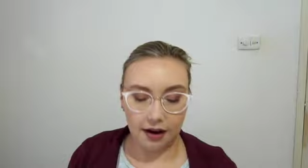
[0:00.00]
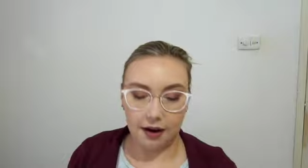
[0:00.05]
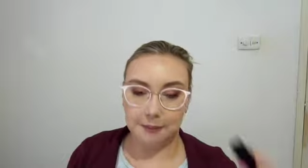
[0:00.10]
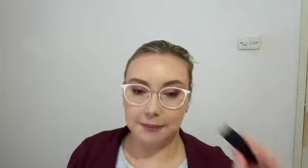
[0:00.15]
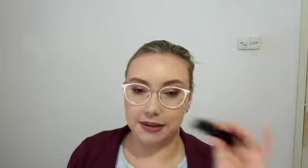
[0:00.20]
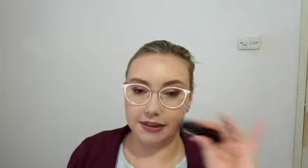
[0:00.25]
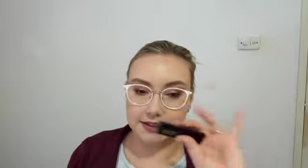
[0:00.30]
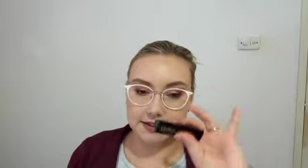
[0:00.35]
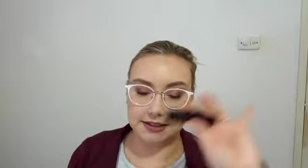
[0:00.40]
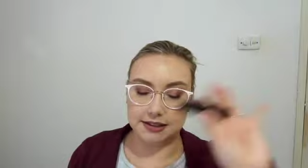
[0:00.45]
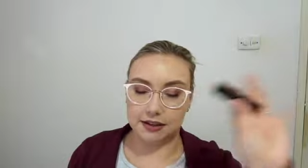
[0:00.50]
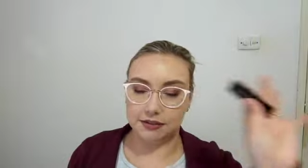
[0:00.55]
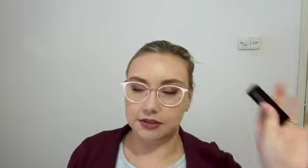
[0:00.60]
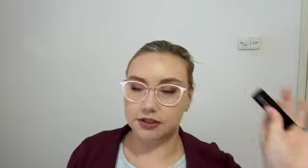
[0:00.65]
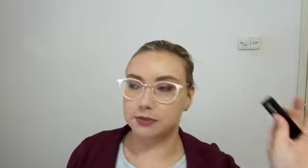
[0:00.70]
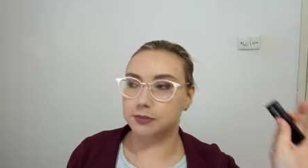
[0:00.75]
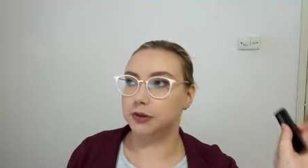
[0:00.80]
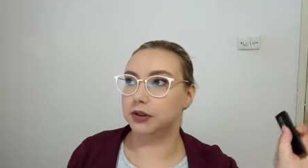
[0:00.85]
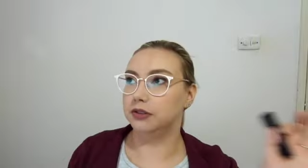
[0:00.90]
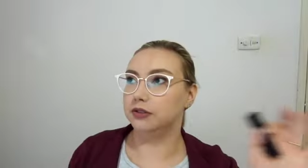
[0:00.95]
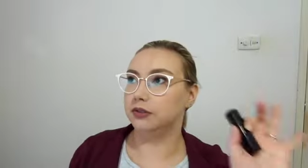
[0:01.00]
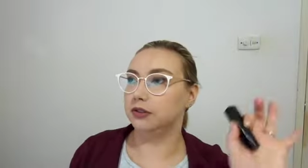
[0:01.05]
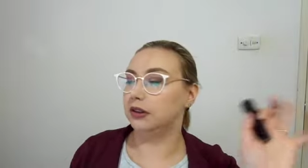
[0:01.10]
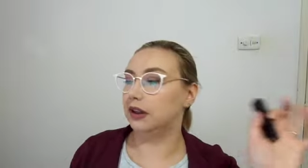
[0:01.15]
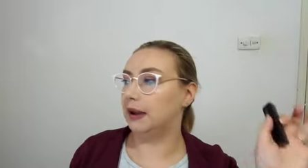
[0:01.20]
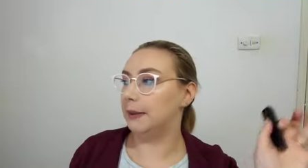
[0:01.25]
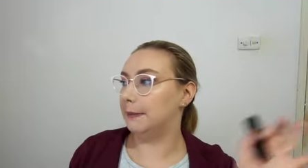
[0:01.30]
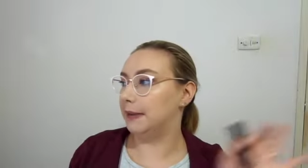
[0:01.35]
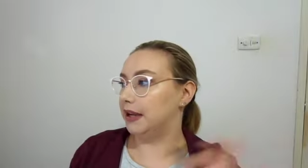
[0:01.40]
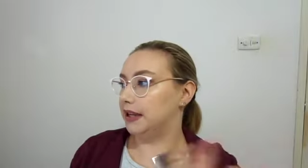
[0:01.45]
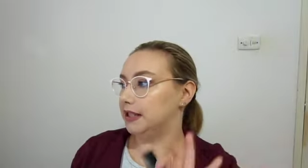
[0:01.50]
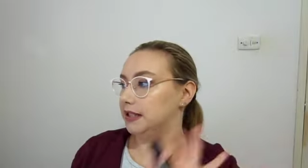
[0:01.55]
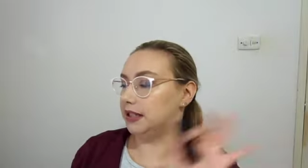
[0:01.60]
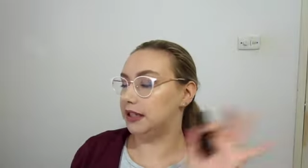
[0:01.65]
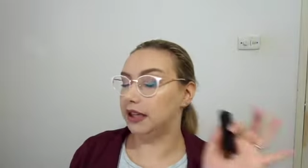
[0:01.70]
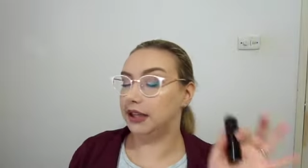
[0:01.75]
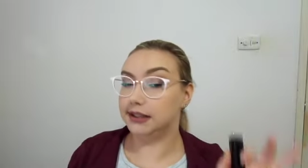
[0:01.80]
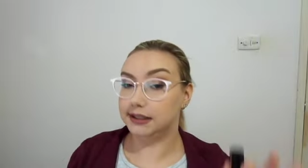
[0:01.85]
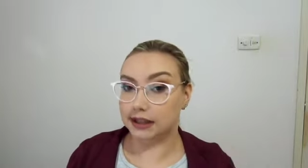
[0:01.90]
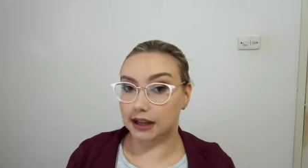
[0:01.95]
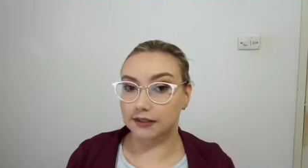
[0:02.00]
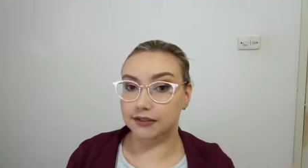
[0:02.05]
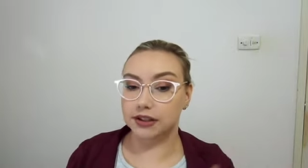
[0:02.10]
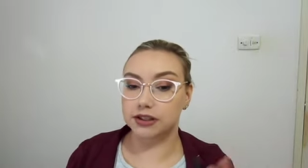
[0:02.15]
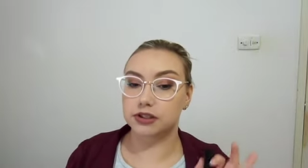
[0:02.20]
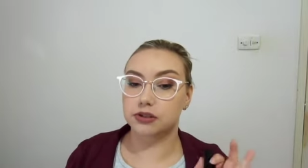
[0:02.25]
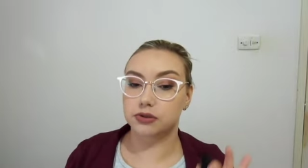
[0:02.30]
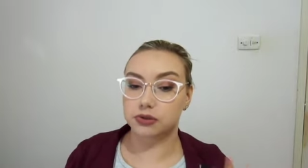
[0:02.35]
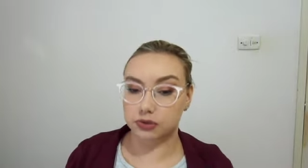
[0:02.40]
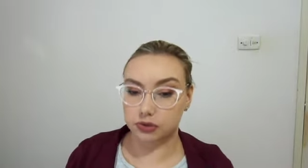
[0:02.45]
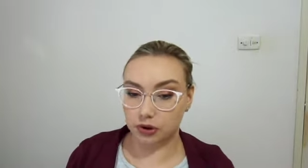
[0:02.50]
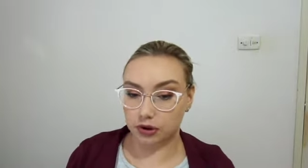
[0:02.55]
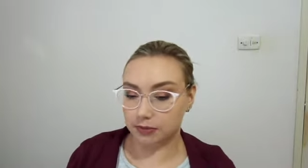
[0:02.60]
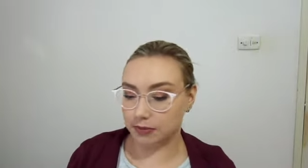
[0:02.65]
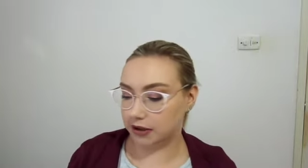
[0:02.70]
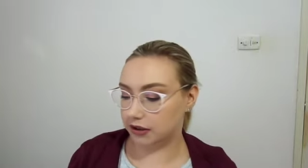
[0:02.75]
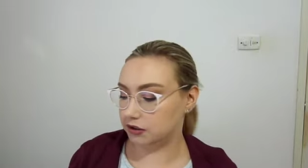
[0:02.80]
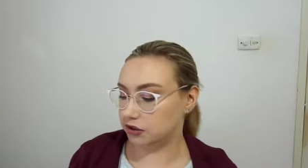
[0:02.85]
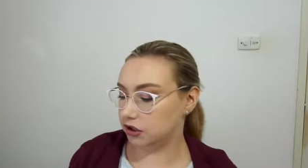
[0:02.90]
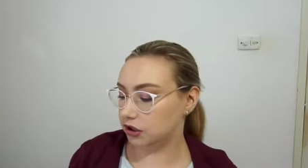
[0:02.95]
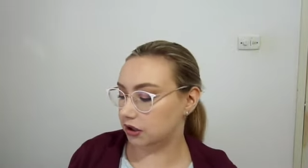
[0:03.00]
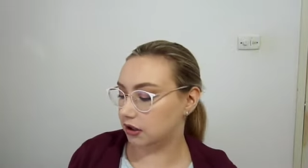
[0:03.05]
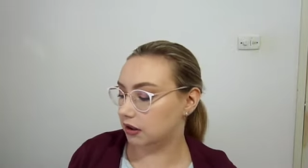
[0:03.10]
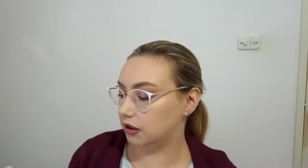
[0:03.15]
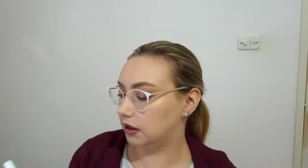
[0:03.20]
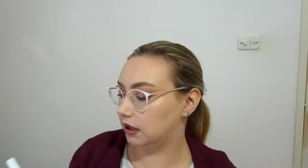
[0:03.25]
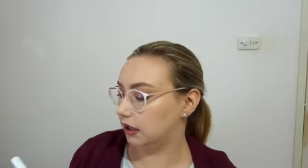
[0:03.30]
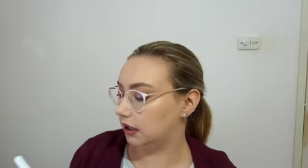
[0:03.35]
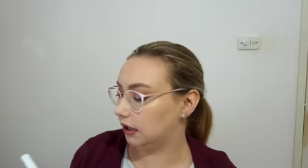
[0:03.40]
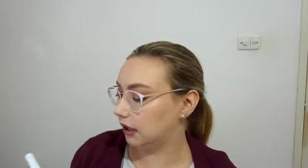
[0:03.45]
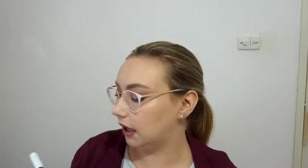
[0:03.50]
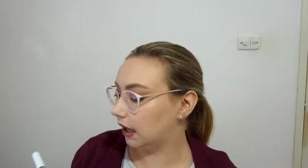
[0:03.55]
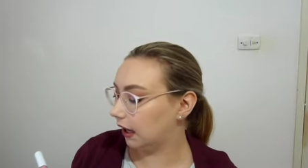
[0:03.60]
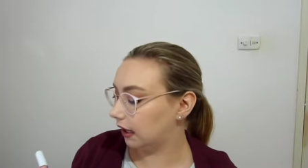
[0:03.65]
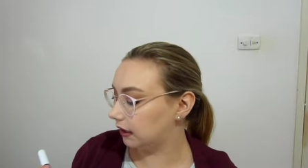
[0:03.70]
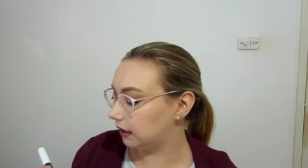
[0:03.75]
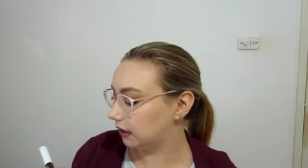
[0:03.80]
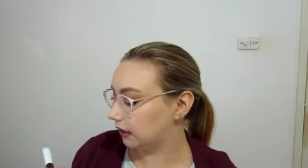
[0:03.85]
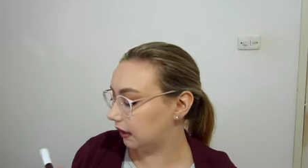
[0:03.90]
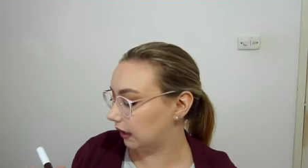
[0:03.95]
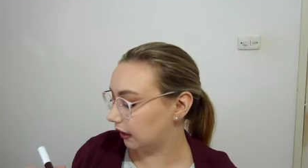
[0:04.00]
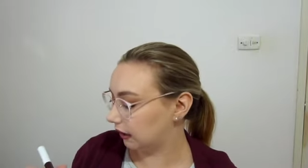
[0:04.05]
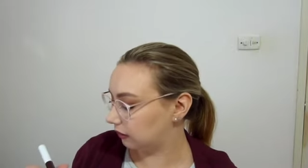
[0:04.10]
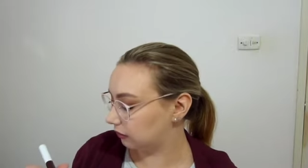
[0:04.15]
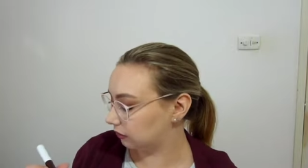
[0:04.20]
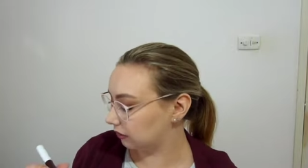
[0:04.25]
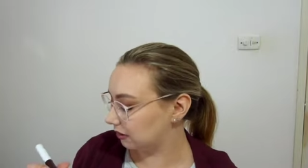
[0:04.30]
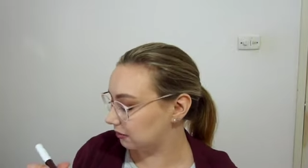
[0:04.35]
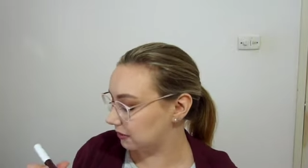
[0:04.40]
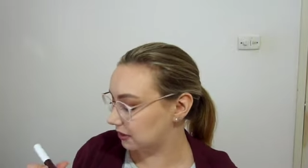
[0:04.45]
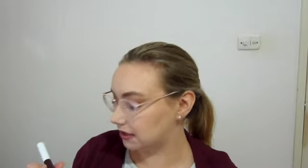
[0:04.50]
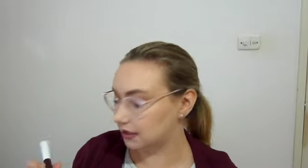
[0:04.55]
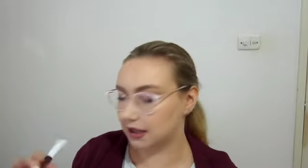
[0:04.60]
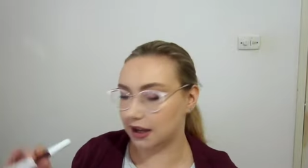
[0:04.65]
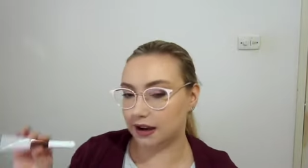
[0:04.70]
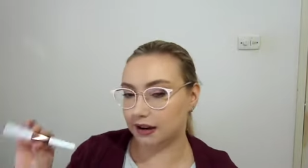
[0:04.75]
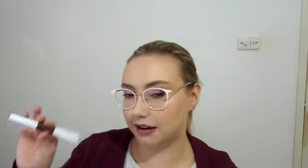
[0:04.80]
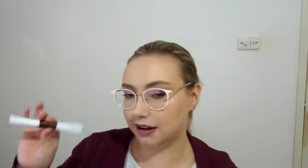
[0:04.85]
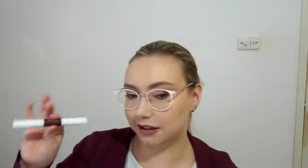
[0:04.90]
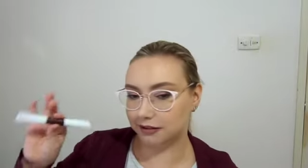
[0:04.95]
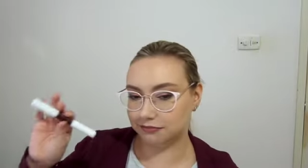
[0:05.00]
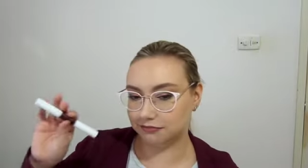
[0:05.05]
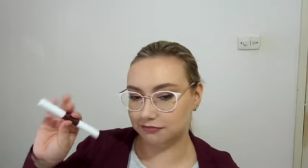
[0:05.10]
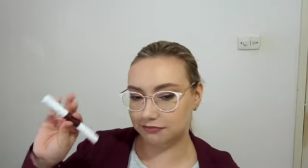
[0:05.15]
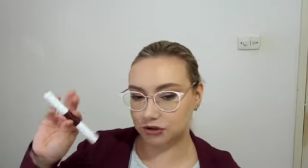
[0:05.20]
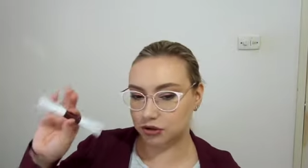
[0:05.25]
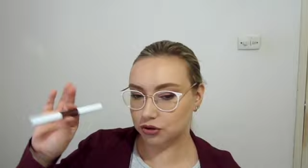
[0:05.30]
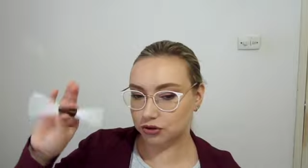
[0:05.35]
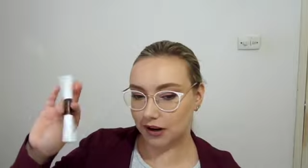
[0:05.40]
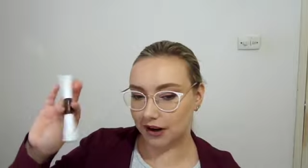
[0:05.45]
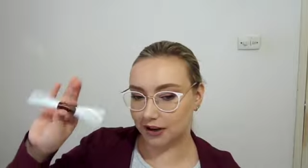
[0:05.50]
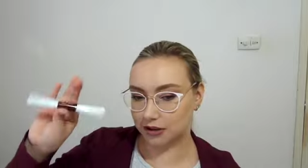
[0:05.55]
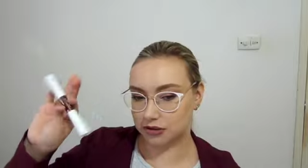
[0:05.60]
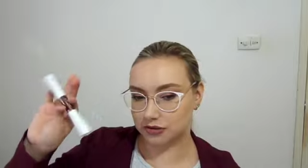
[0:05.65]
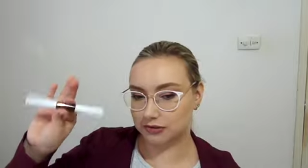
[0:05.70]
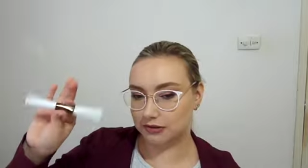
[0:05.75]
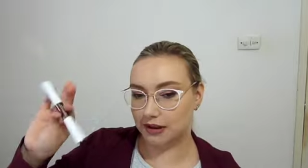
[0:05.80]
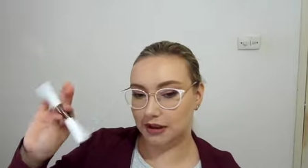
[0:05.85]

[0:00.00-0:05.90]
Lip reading: But this stuff is beautiful, amazing. Love it so much. The Hank and Henry mascara, trash.